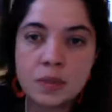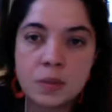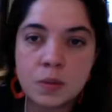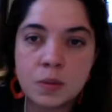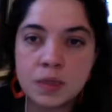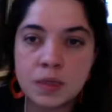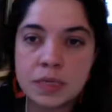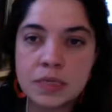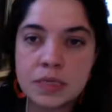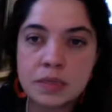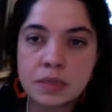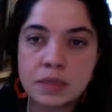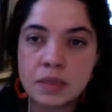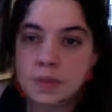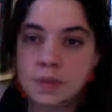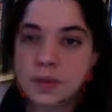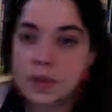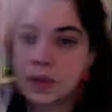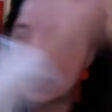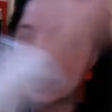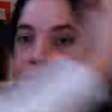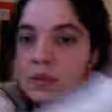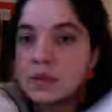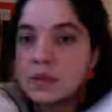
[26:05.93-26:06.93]
You can't see
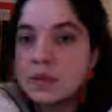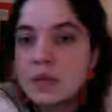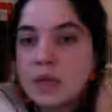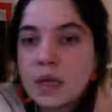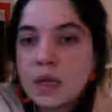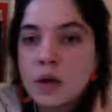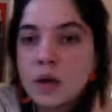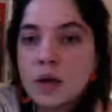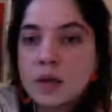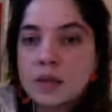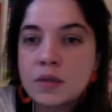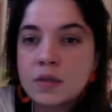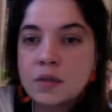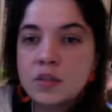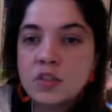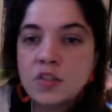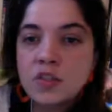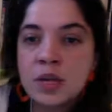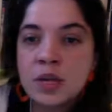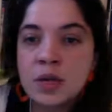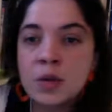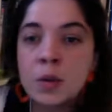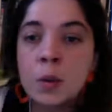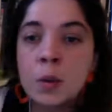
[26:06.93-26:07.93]
because thank God there is
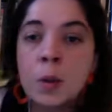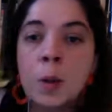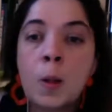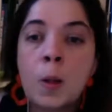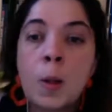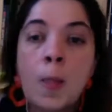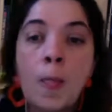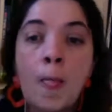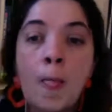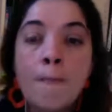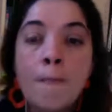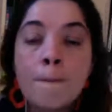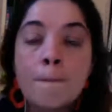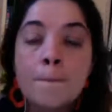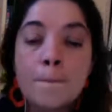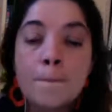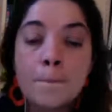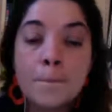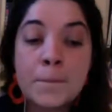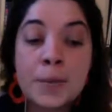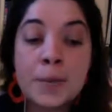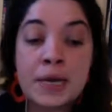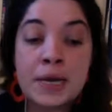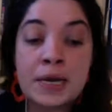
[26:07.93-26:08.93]
shadow.
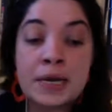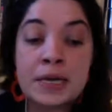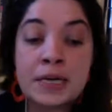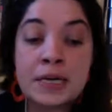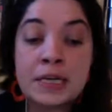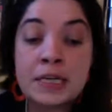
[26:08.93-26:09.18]
But